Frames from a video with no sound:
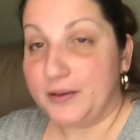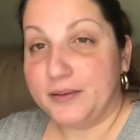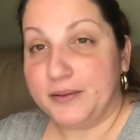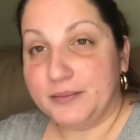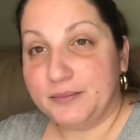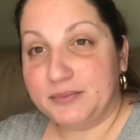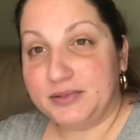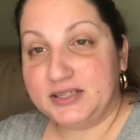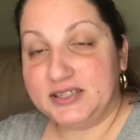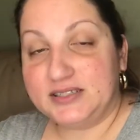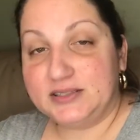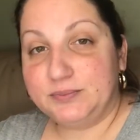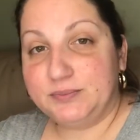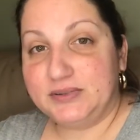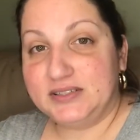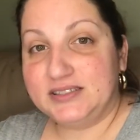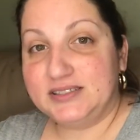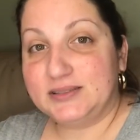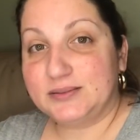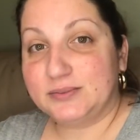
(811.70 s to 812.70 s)
Please
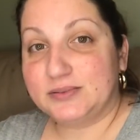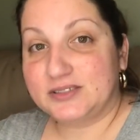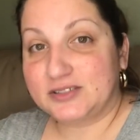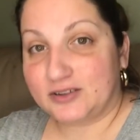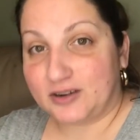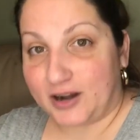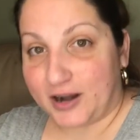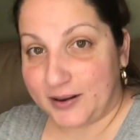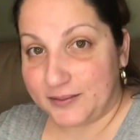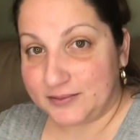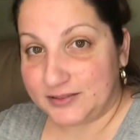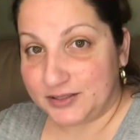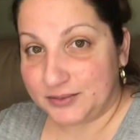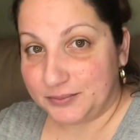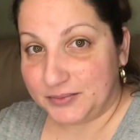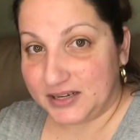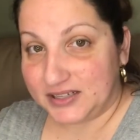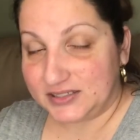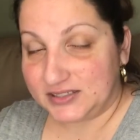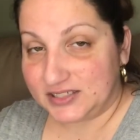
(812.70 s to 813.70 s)
be subscribed to
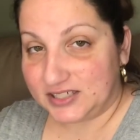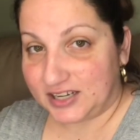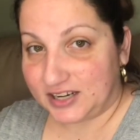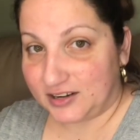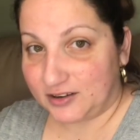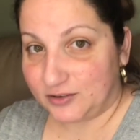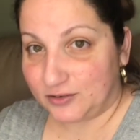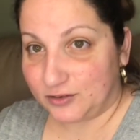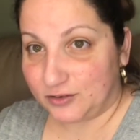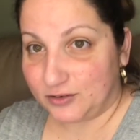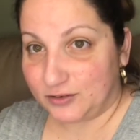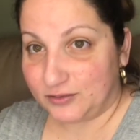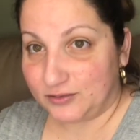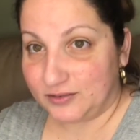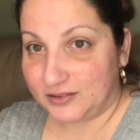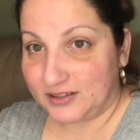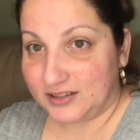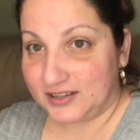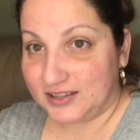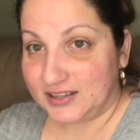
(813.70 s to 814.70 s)
my channel.
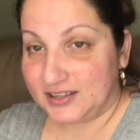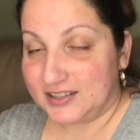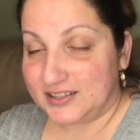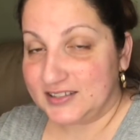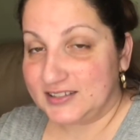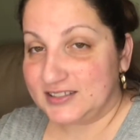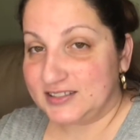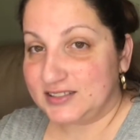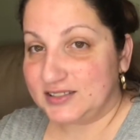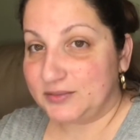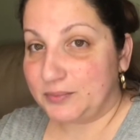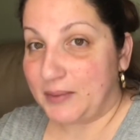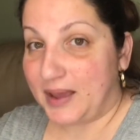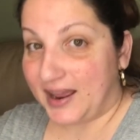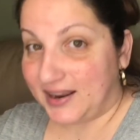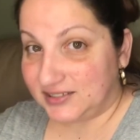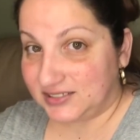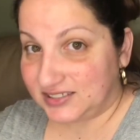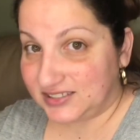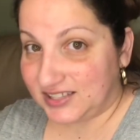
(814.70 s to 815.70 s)

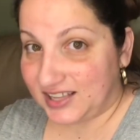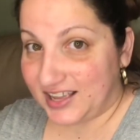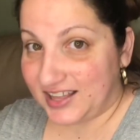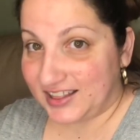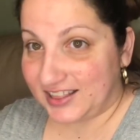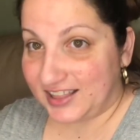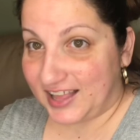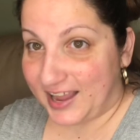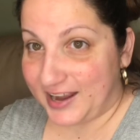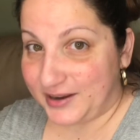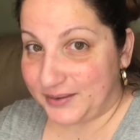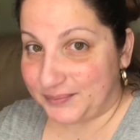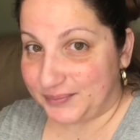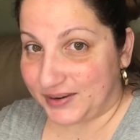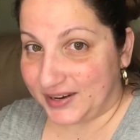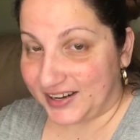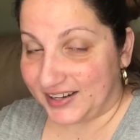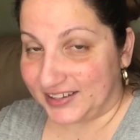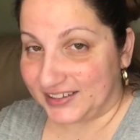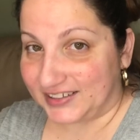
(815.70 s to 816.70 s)
Smash that like
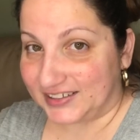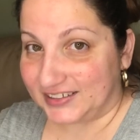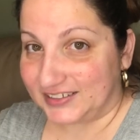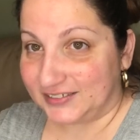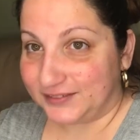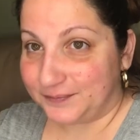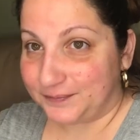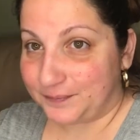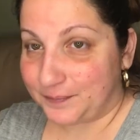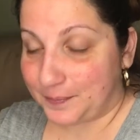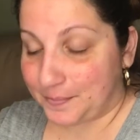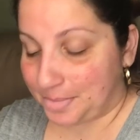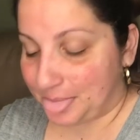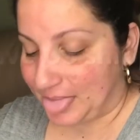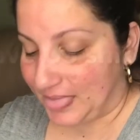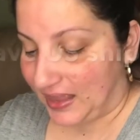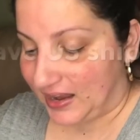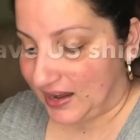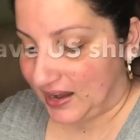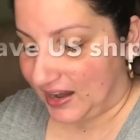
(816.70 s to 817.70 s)
button.
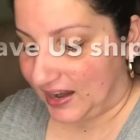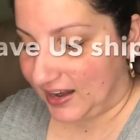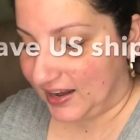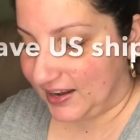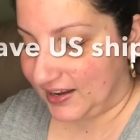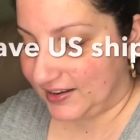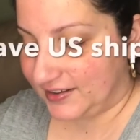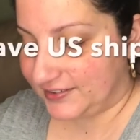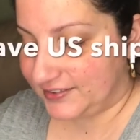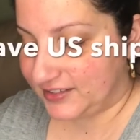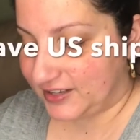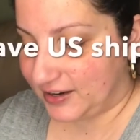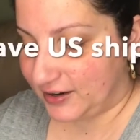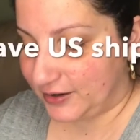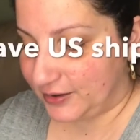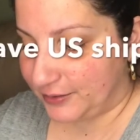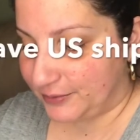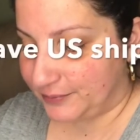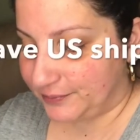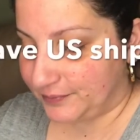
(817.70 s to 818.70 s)
And
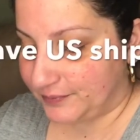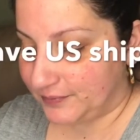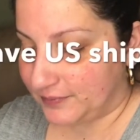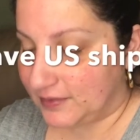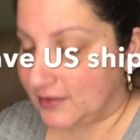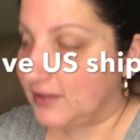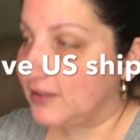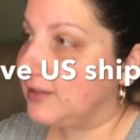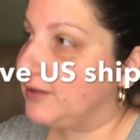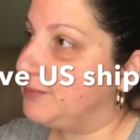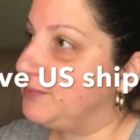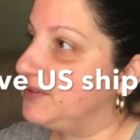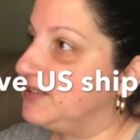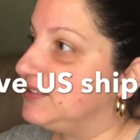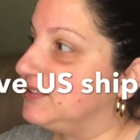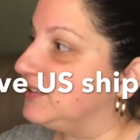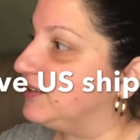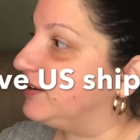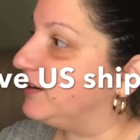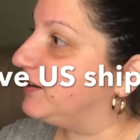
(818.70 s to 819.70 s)
um, let me
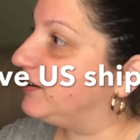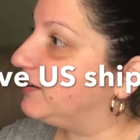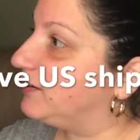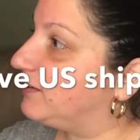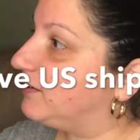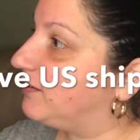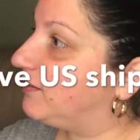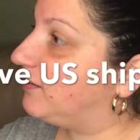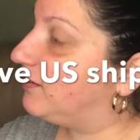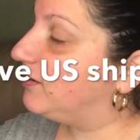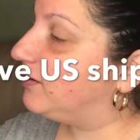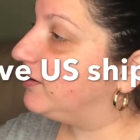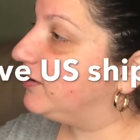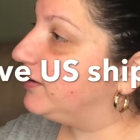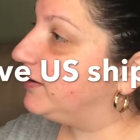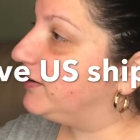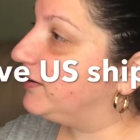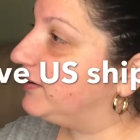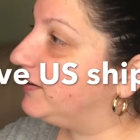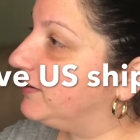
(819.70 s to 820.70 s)
see.
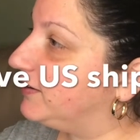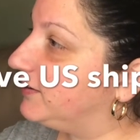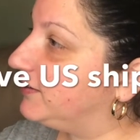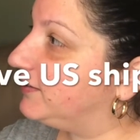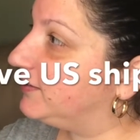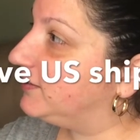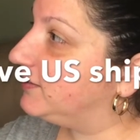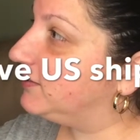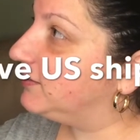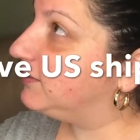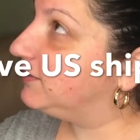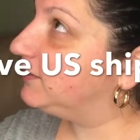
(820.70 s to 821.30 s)
On